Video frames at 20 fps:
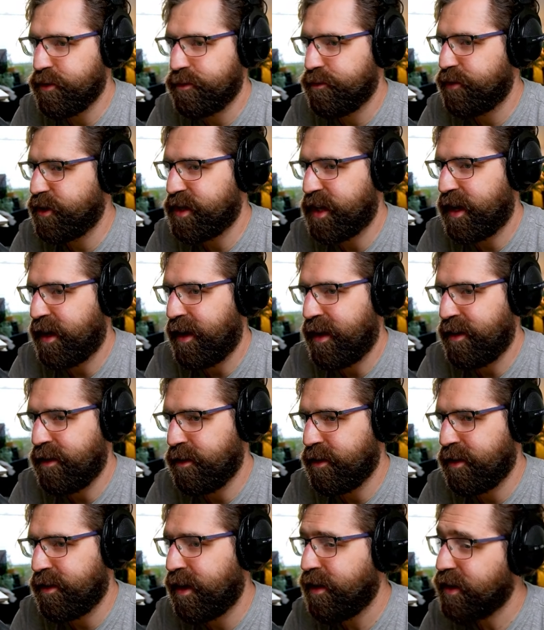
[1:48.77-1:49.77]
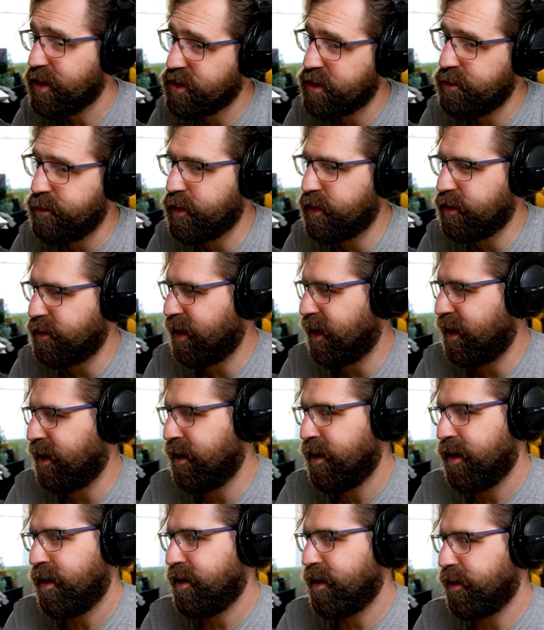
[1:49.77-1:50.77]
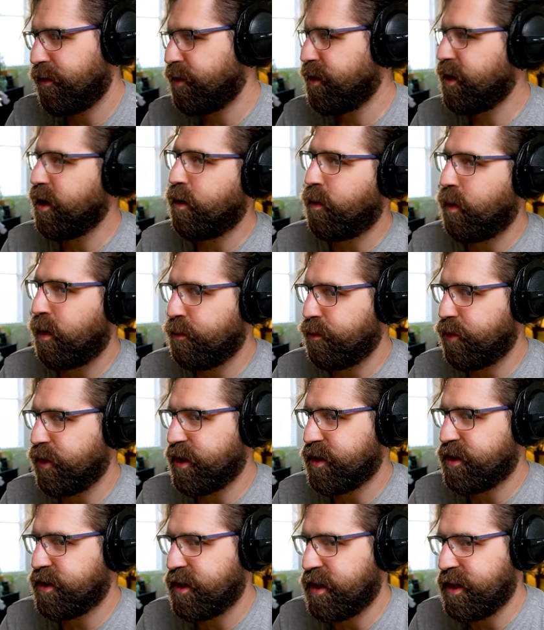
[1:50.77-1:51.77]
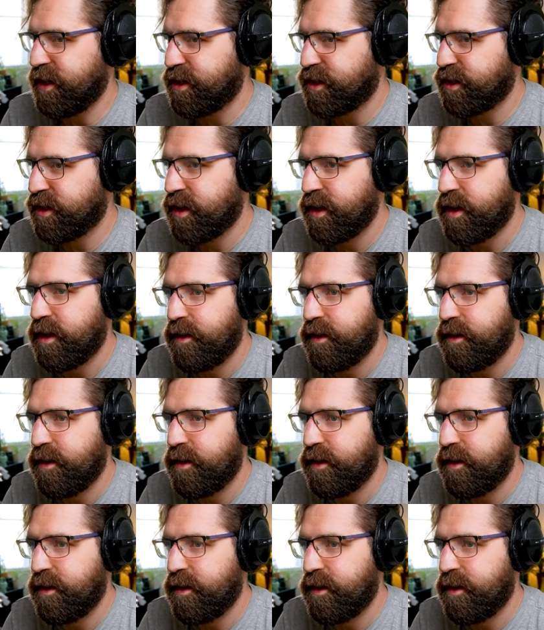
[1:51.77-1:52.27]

bridge out any other direction because they've already got 1 bridge each.